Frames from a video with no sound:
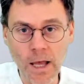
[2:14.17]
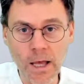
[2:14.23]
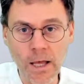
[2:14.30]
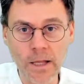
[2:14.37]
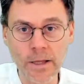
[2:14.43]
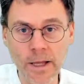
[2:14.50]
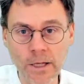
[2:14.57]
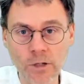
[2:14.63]

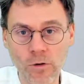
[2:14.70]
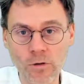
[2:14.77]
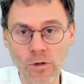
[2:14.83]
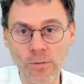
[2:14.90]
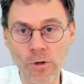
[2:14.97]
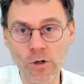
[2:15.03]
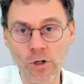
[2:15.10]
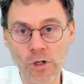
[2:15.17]
Next
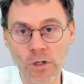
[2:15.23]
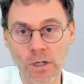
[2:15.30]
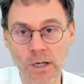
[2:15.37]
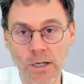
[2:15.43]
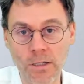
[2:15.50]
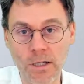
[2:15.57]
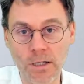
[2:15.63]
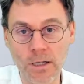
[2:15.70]
contribution
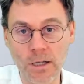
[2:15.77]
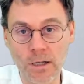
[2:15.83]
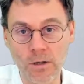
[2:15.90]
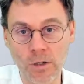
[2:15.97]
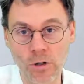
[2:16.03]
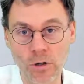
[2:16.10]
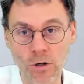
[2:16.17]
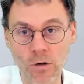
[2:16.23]
is this little
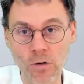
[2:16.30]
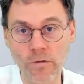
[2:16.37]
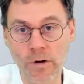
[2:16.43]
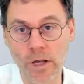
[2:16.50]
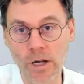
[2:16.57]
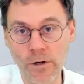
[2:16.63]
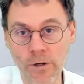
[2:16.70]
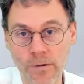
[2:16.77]
circle over
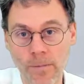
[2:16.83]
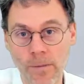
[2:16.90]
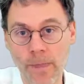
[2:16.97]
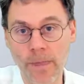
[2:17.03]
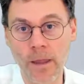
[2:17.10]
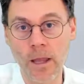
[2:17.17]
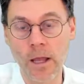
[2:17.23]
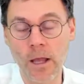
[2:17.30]
here.
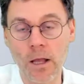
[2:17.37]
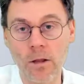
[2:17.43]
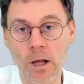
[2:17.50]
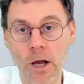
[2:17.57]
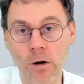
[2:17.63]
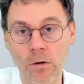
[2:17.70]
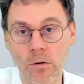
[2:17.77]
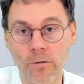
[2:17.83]

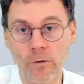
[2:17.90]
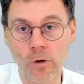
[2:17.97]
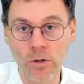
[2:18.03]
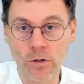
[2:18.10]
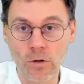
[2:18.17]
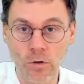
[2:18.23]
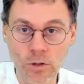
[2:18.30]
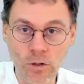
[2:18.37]
Now, of course,
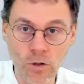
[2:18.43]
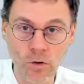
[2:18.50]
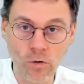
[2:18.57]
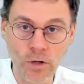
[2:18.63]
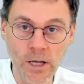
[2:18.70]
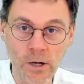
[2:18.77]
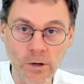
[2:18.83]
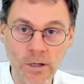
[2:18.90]
also
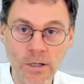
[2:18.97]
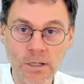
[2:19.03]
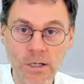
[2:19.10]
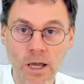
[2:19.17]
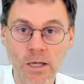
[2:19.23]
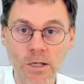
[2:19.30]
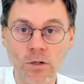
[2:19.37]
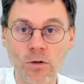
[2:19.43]
here in this
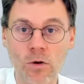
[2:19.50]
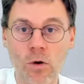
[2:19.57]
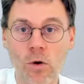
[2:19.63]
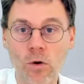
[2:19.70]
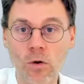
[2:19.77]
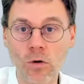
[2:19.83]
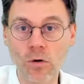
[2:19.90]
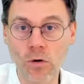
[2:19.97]
case, the
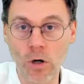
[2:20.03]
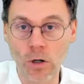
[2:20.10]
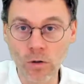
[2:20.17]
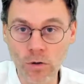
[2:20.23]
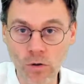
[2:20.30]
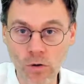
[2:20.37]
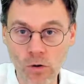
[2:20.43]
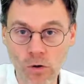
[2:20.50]
whole
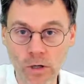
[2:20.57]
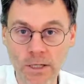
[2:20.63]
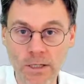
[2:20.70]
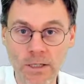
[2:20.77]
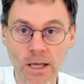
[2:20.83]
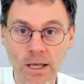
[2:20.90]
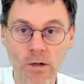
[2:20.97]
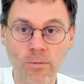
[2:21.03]
contour is
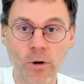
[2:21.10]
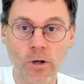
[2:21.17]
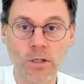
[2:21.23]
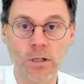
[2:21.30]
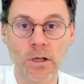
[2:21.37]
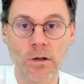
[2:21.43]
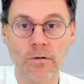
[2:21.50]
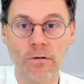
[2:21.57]
taken
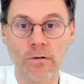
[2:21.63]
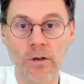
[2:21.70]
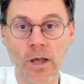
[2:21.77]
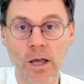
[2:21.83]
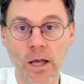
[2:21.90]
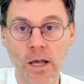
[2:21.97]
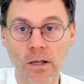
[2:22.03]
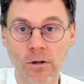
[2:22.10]
positive
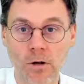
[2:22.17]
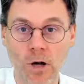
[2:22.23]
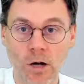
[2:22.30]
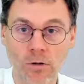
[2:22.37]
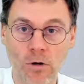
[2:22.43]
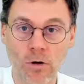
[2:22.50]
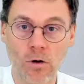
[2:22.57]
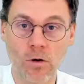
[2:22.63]
in the
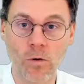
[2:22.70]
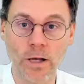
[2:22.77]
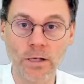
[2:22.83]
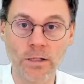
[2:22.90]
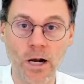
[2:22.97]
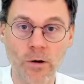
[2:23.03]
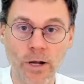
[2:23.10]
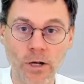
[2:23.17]
counterclockwise
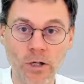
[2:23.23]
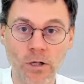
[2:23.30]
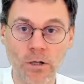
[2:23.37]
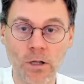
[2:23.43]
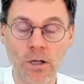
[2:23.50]
direction.